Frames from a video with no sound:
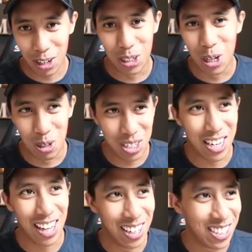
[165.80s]
2
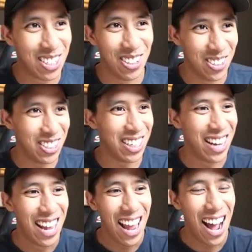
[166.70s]
scaling solution
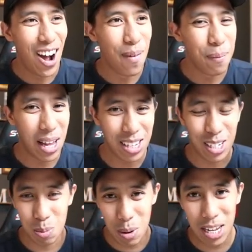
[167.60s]
um, and it
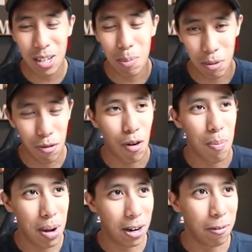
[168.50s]
just makes it perform
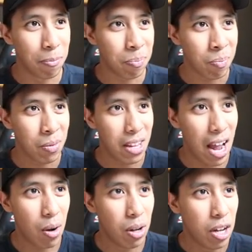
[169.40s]
better
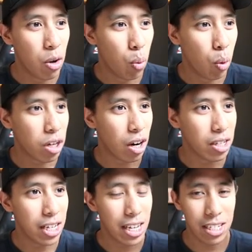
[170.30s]
now what
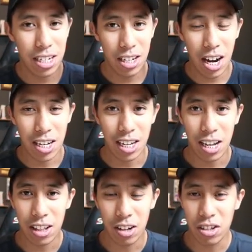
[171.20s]
Cartesi does
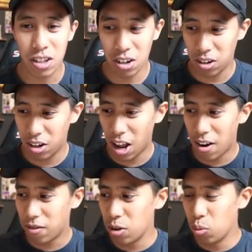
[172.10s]
it, there's there,
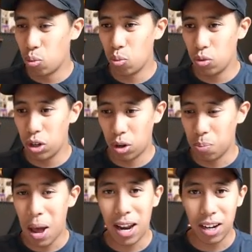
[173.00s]
every you know
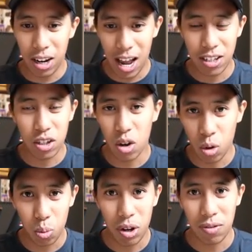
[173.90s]
Matic has its
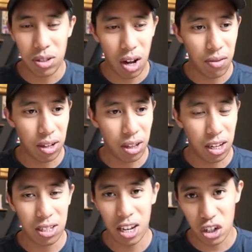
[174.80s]
own way of solving
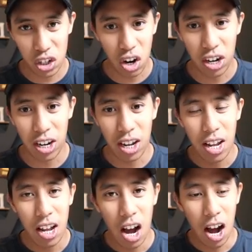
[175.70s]
things like sharding
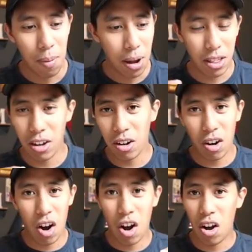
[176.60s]
um, and there are
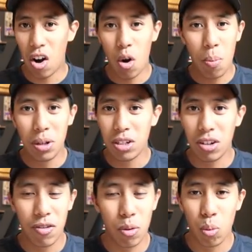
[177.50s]
a whole bunch of
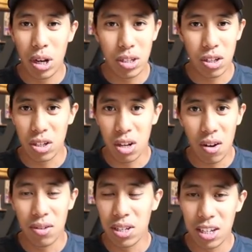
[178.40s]
different ways to
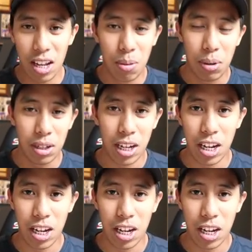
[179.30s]
solve this scalability